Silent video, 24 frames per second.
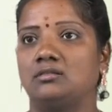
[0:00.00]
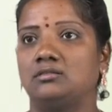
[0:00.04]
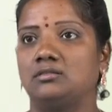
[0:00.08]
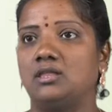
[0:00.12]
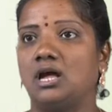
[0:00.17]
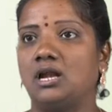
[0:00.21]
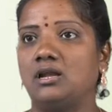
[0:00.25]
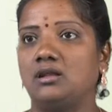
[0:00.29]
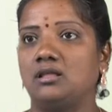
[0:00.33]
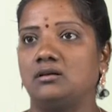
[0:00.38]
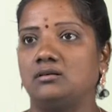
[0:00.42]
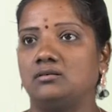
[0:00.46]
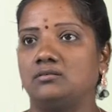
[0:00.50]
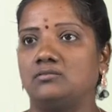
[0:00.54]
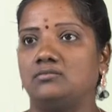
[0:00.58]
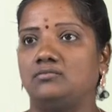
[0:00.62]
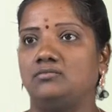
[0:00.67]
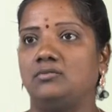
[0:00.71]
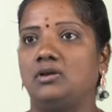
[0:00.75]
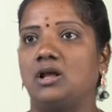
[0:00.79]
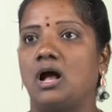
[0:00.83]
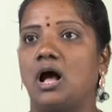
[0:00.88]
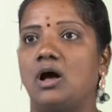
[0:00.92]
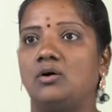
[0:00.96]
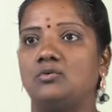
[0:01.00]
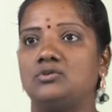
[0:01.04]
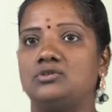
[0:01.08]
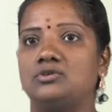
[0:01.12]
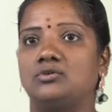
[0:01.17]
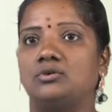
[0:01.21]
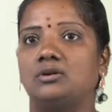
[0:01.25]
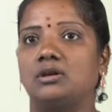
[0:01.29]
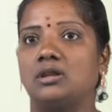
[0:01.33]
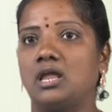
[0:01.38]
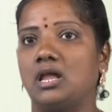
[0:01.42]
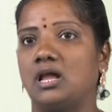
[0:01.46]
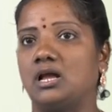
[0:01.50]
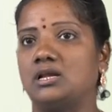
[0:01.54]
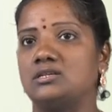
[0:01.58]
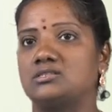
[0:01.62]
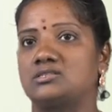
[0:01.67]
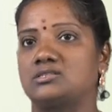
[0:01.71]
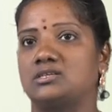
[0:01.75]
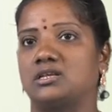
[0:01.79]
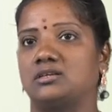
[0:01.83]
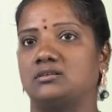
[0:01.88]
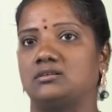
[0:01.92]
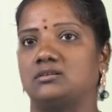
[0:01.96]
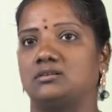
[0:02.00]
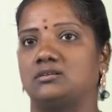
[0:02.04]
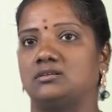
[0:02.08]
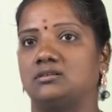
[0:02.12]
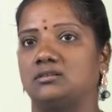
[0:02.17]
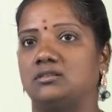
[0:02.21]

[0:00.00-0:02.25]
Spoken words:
that we have to reconstruct